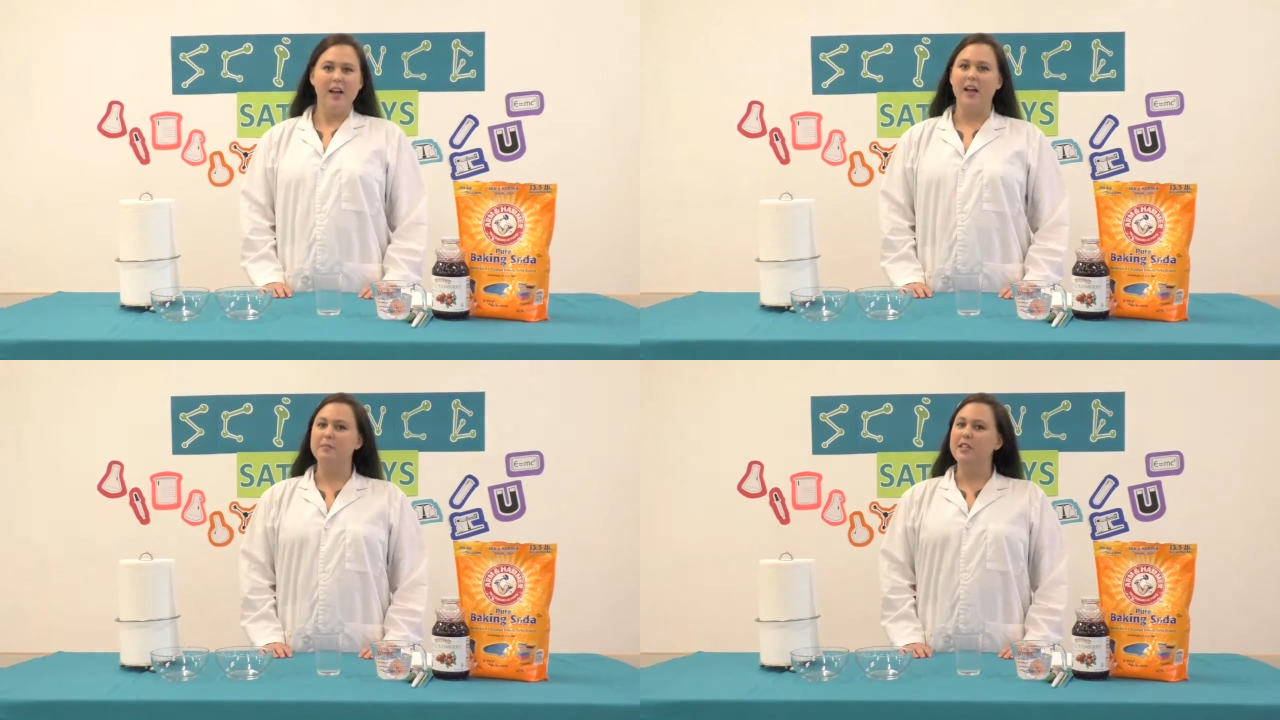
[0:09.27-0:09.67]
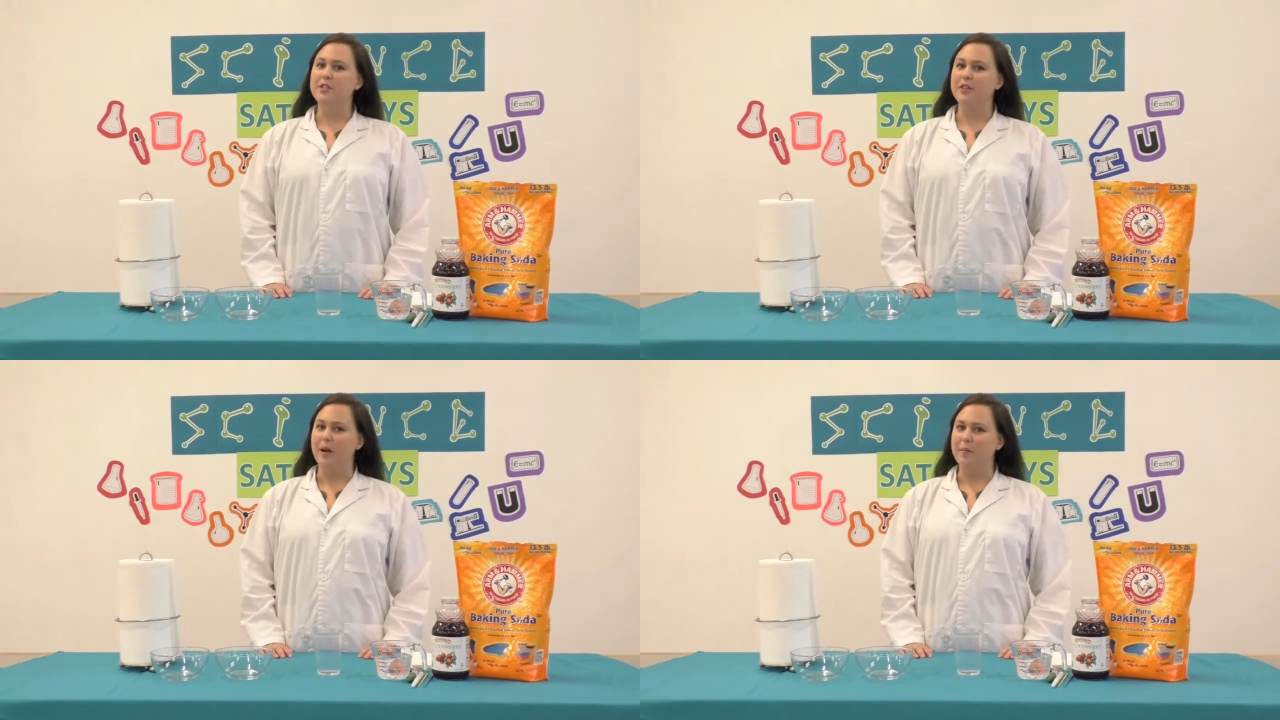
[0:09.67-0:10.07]
I'm
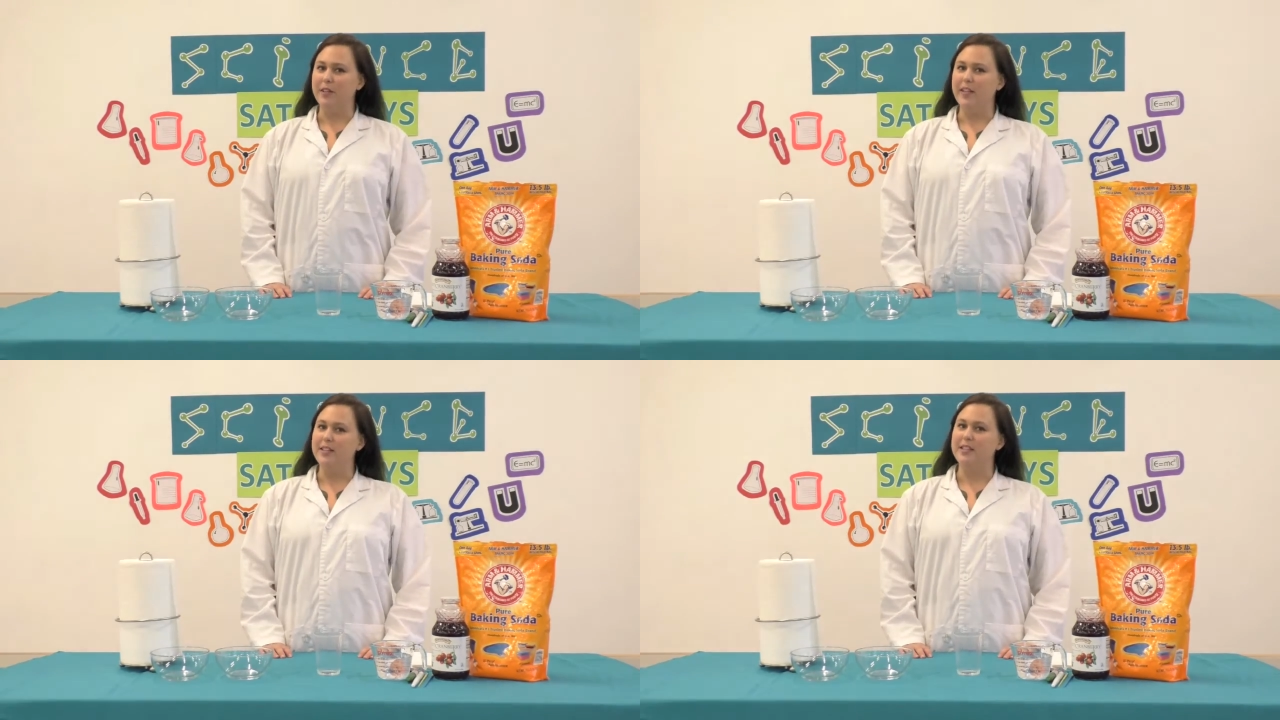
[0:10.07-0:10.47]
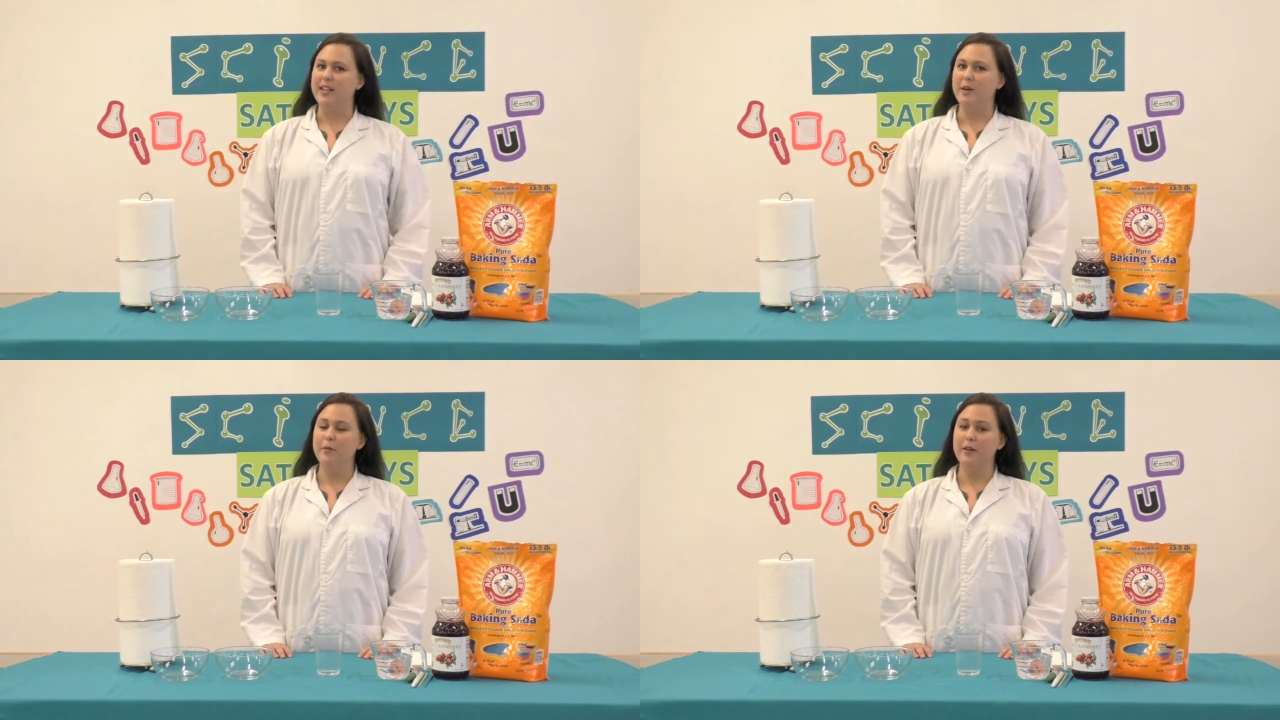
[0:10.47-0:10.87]
teacher Emily, and
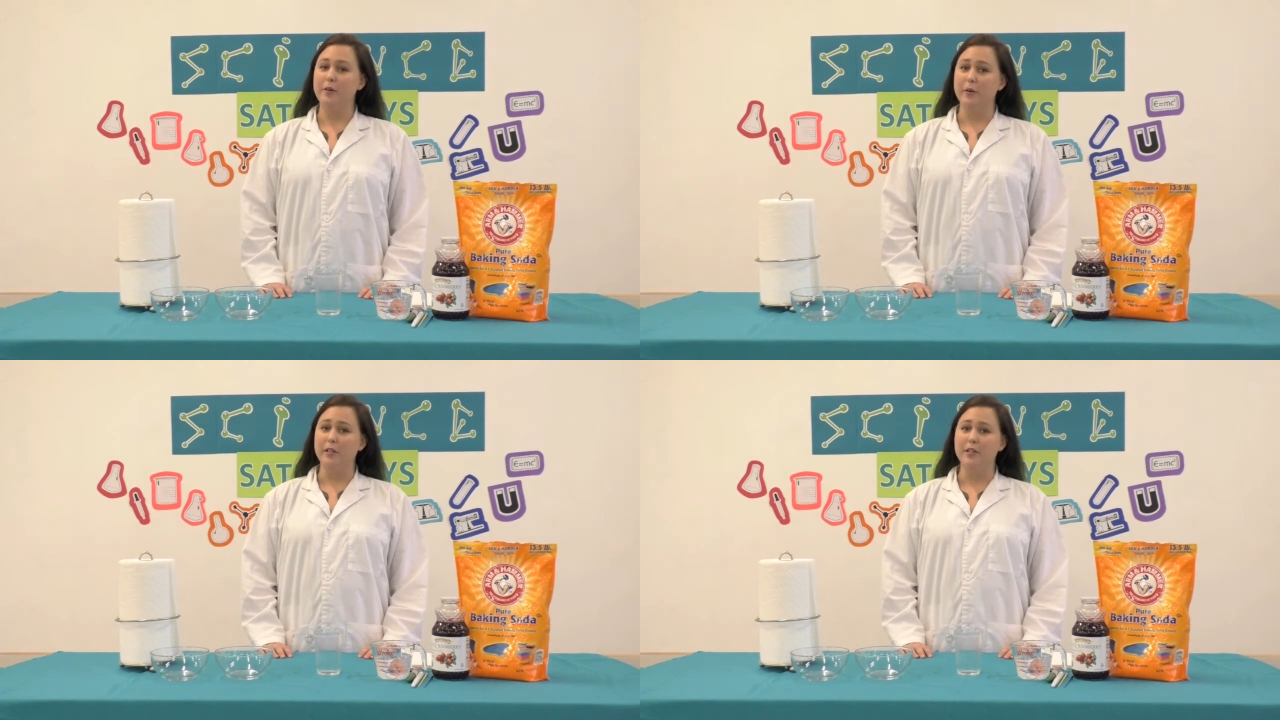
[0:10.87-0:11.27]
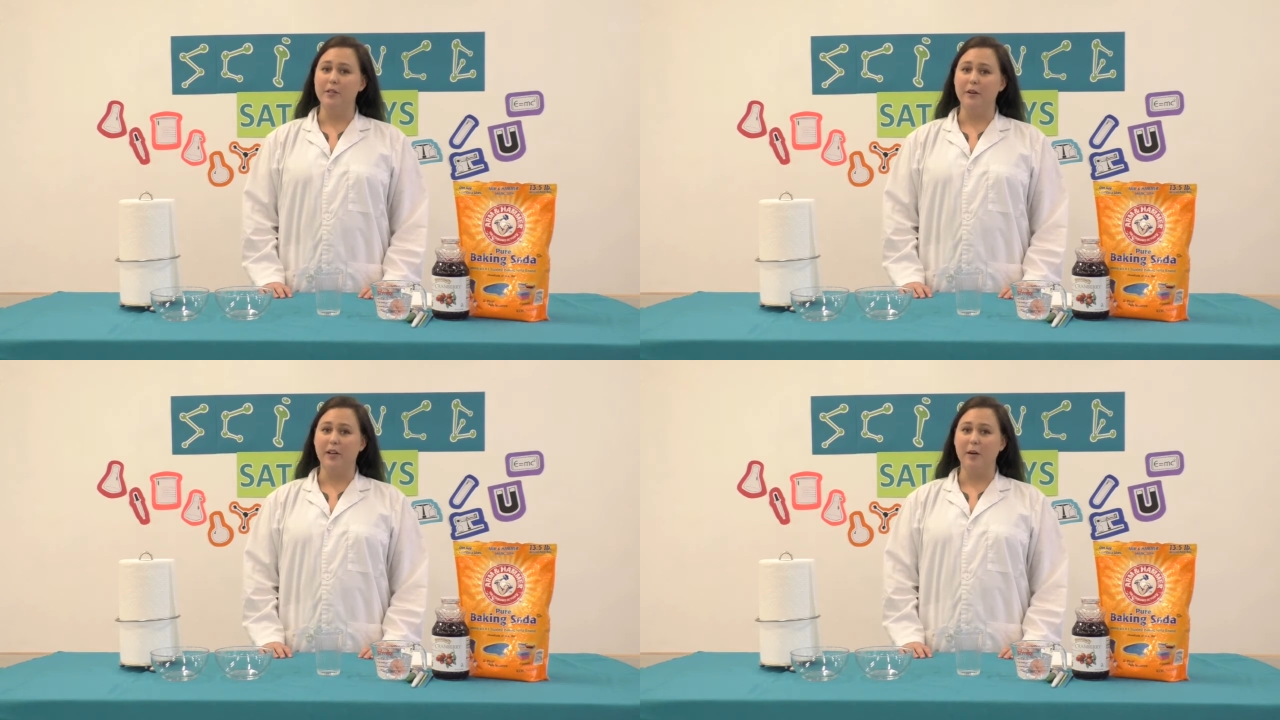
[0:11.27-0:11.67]
today we are going to
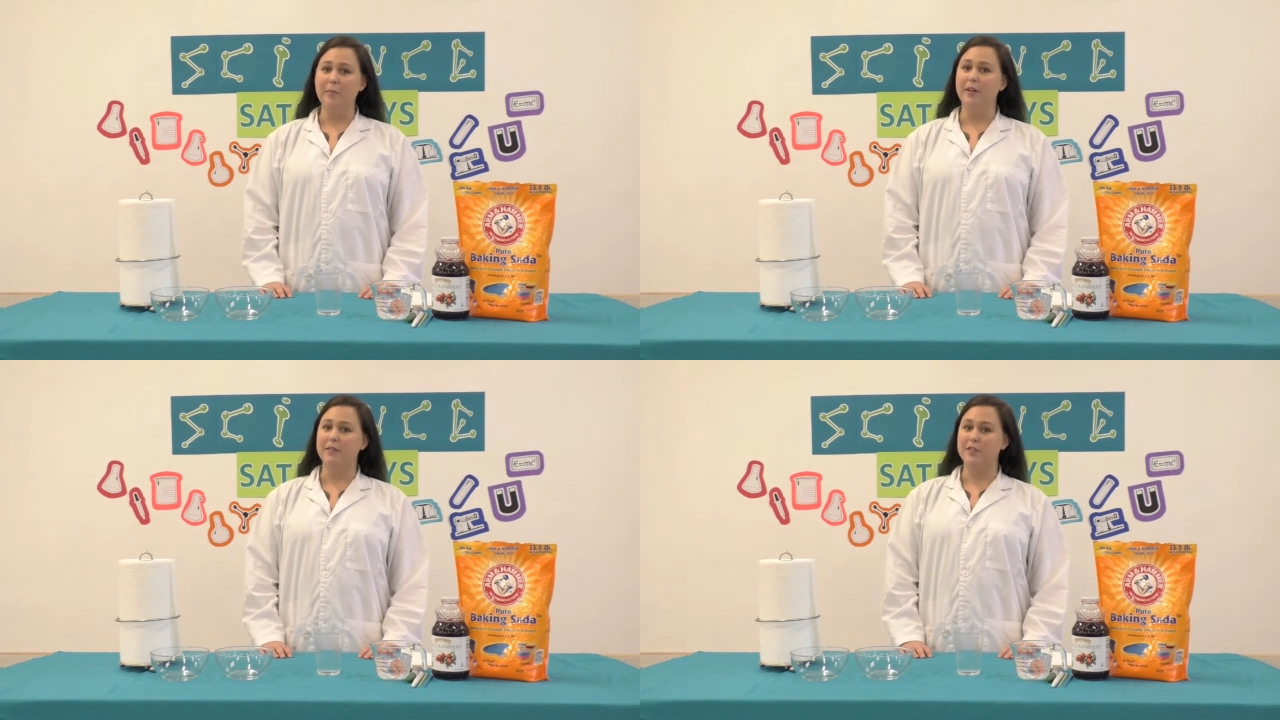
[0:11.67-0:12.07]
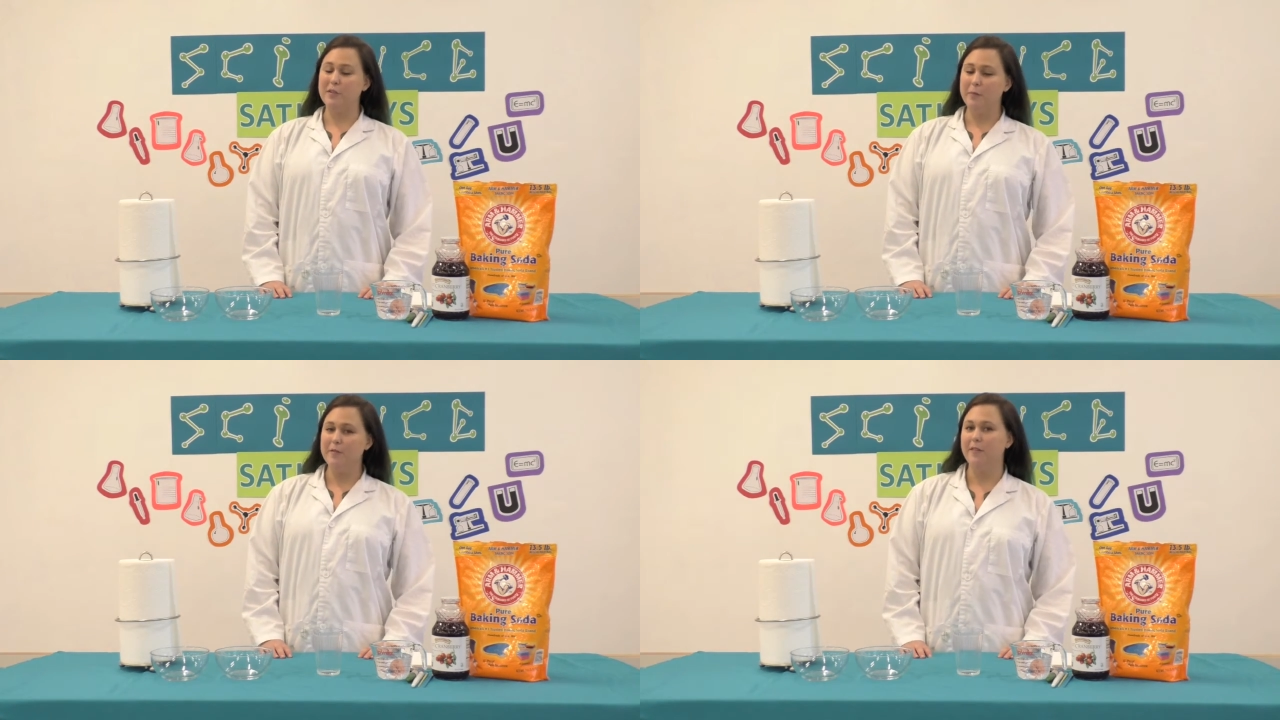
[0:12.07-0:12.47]
do a couple of
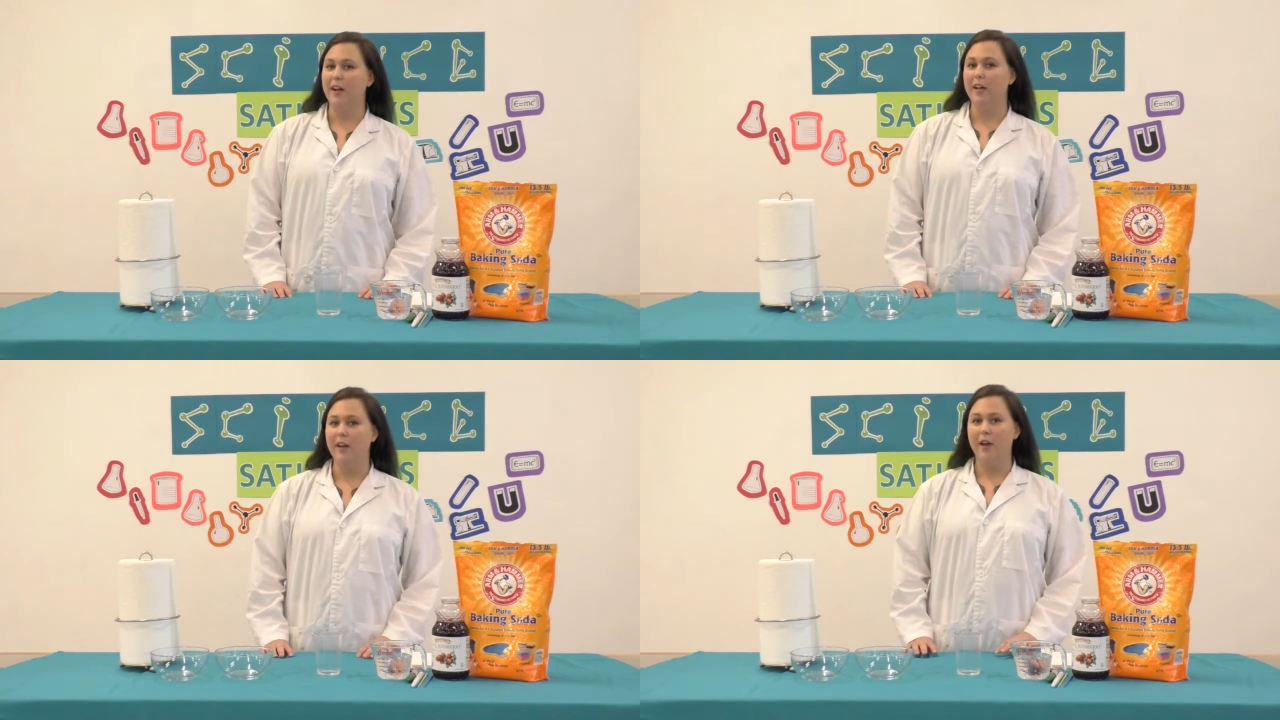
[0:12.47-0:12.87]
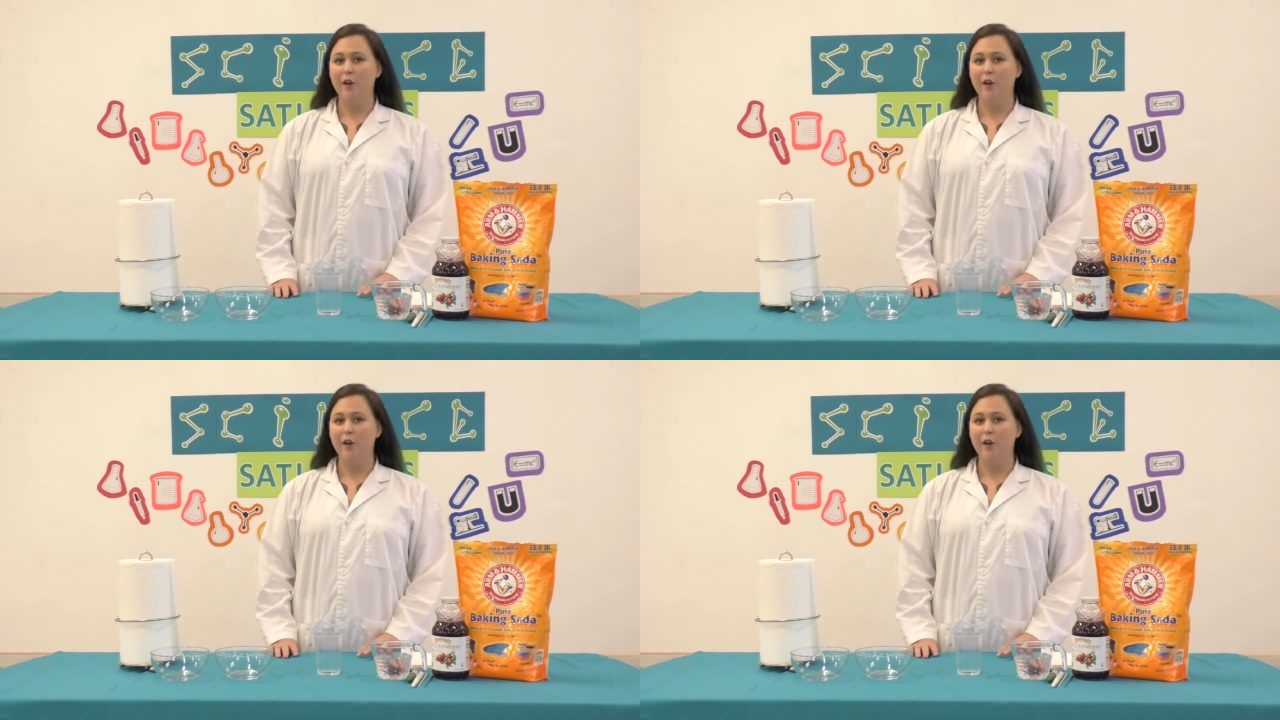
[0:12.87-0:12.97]
super fun